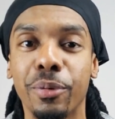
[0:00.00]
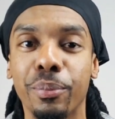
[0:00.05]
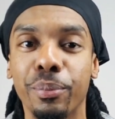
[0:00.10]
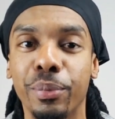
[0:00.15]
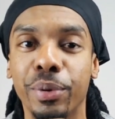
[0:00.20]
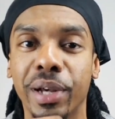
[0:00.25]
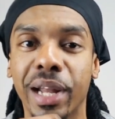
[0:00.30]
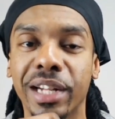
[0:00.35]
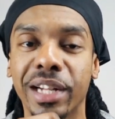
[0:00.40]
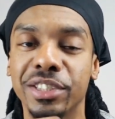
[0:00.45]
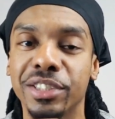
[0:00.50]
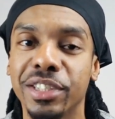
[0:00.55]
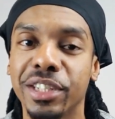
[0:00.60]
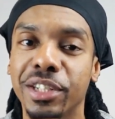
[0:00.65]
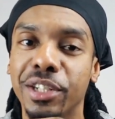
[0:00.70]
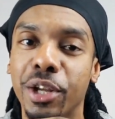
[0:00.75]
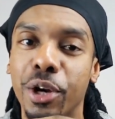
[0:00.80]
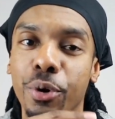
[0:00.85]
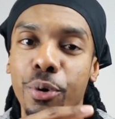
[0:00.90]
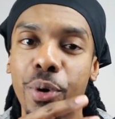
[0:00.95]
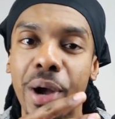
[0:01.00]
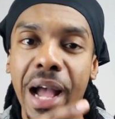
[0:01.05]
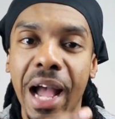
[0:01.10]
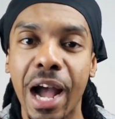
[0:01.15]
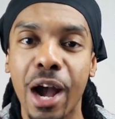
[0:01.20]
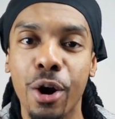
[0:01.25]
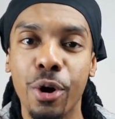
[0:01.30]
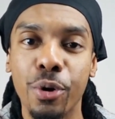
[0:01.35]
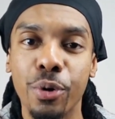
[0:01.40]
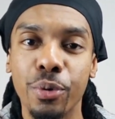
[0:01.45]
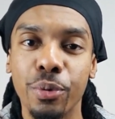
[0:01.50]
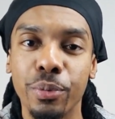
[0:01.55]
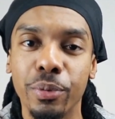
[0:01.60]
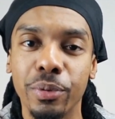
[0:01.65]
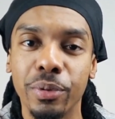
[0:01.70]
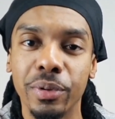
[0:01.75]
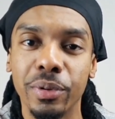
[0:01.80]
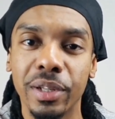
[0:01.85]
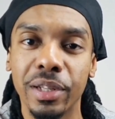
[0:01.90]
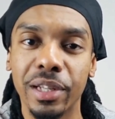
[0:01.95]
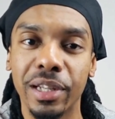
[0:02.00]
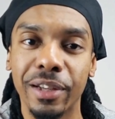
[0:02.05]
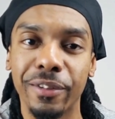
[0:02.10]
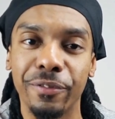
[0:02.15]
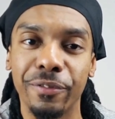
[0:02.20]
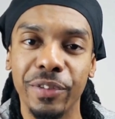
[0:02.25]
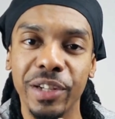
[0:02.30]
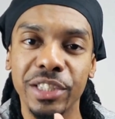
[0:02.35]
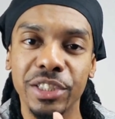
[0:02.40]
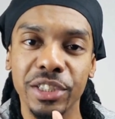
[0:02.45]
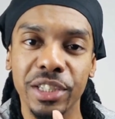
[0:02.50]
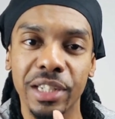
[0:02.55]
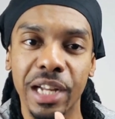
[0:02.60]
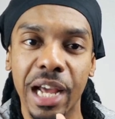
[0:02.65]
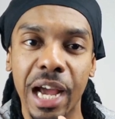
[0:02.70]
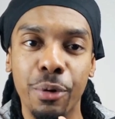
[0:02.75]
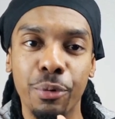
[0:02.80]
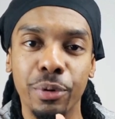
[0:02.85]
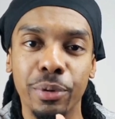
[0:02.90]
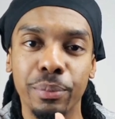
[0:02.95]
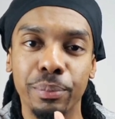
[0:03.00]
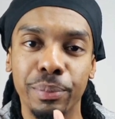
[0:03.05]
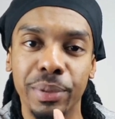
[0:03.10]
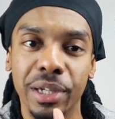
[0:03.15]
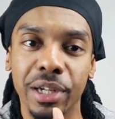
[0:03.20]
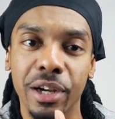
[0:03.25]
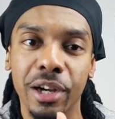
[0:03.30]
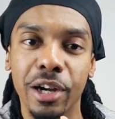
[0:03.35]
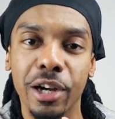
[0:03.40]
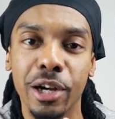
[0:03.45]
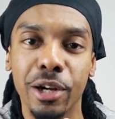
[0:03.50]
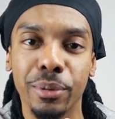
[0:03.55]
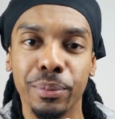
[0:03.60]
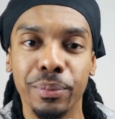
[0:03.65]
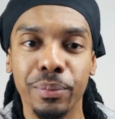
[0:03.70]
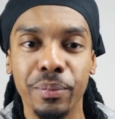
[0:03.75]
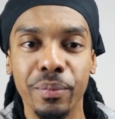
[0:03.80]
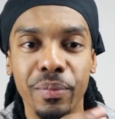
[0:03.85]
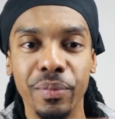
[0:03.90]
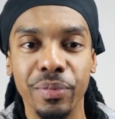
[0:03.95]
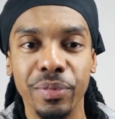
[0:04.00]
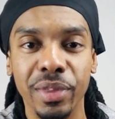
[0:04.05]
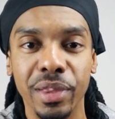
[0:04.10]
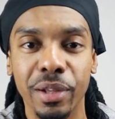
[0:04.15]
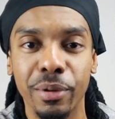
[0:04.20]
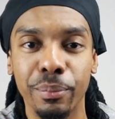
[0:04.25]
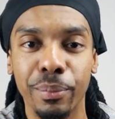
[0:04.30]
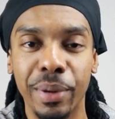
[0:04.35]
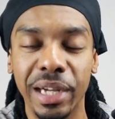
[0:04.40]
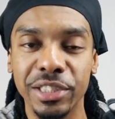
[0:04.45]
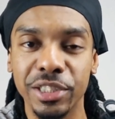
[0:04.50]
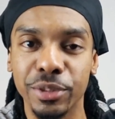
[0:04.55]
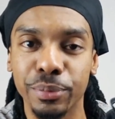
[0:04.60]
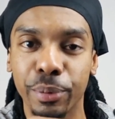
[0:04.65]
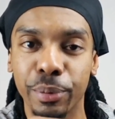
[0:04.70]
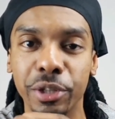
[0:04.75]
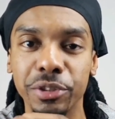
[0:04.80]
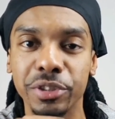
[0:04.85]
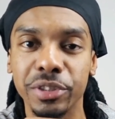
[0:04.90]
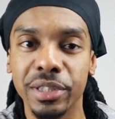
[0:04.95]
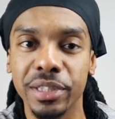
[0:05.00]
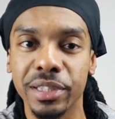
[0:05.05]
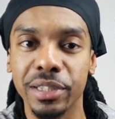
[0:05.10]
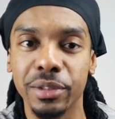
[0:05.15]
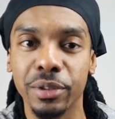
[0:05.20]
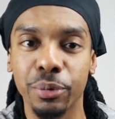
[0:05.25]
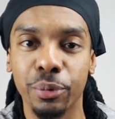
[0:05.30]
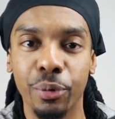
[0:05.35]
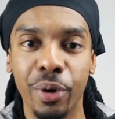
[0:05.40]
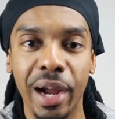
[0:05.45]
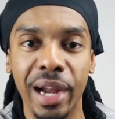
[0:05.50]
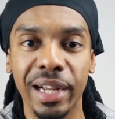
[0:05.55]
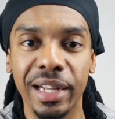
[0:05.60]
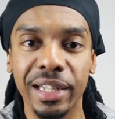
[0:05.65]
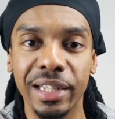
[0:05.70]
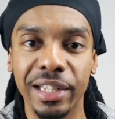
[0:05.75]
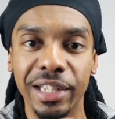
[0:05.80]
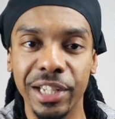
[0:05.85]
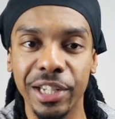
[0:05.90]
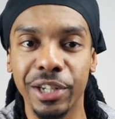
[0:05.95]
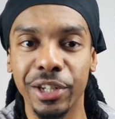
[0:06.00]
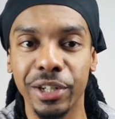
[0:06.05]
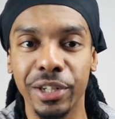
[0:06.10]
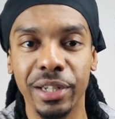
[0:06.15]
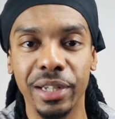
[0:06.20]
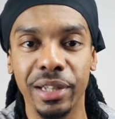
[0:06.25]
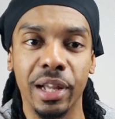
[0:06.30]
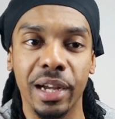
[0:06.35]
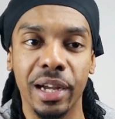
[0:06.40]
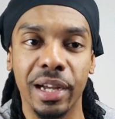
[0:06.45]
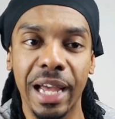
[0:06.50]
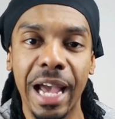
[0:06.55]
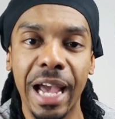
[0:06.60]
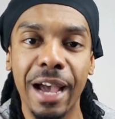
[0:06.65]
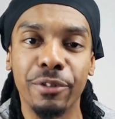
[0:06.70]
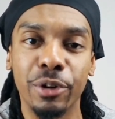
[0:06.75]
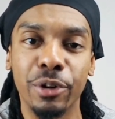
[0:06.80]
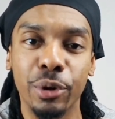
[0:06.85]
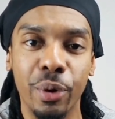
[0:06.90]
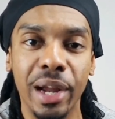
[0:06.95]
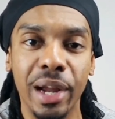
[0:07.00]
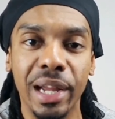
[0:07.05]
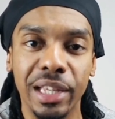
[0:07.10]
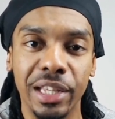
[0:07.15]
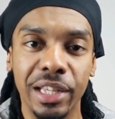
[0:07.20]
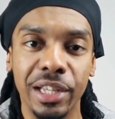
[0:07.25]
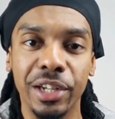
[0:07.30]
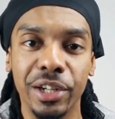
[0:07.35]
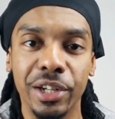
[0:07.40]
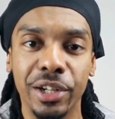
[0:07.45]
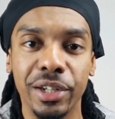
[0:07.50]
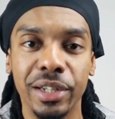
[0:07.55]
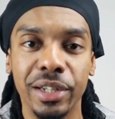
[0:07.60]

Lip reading: but I just didn't know how efficient I would become by just purchasing the right gear. Like, having the right gear